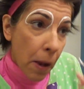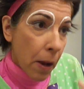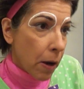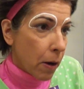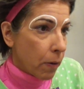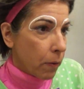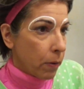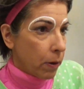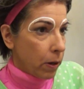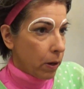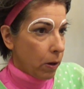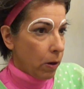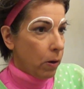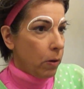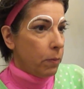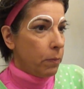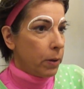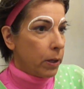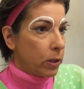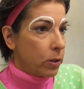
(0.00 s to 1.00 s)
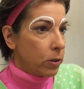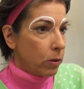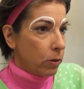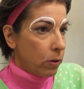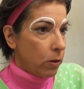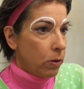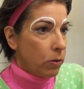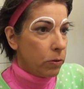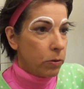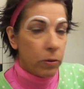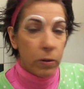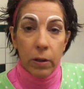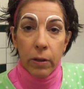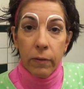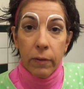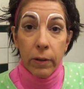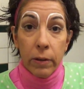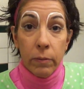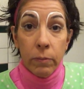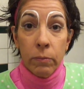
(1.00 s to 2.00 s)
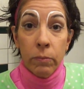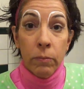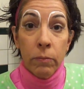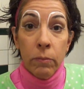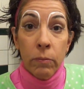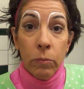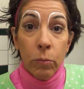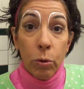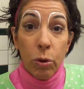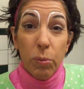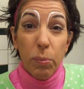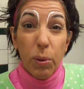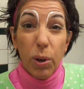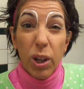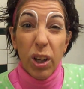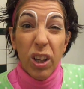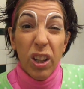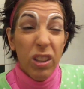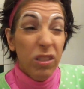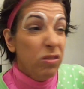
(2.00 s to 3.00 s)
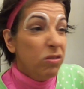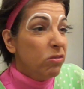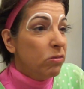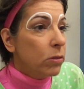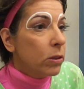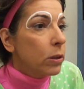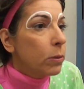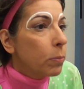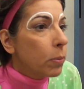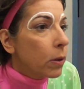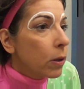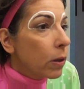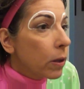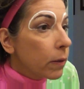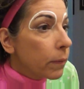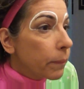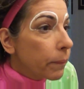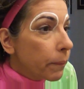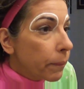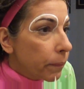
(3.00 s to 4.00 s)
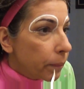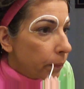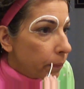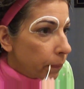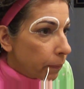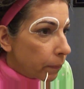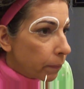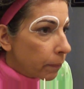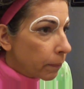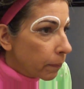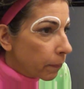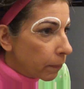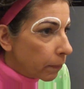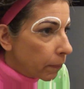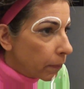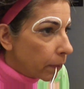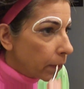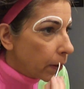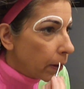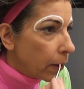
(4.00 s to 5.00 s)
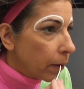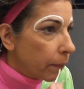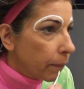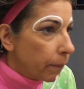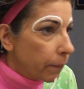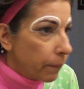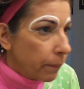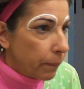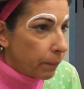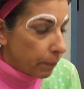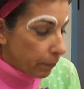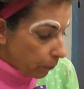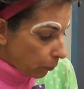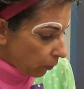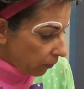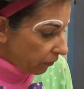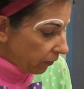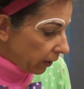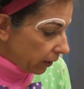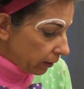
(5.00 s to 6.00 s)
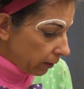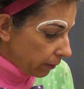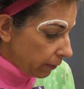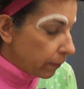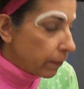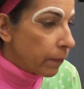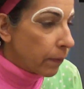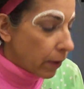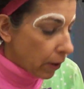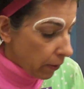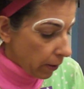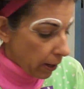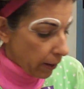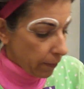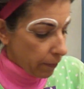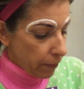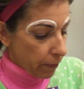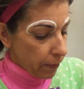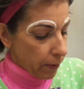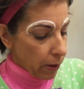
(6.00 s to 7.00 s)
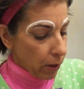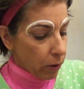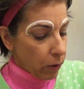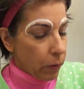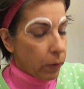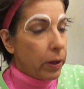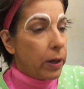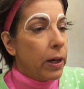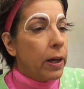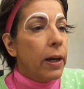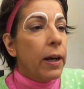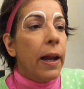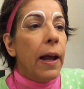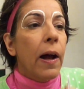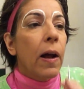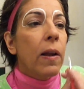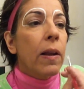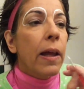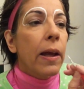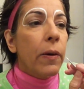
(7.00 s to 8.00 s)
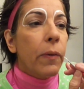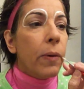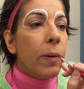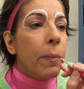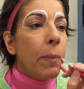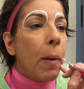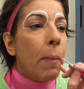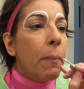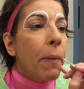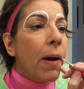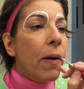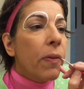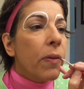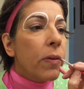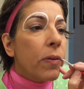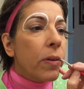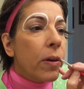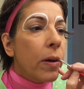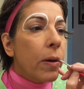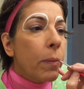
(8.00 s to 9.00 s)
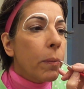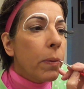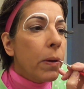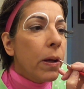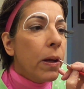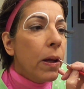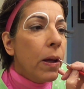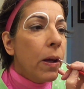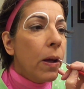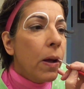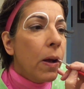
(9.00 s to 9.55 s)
There we go. Make sure those are even. Looks pretty good. Looks pretty good. There. Perfect. Alright, and I'll go in and outline where my mouth is going to be.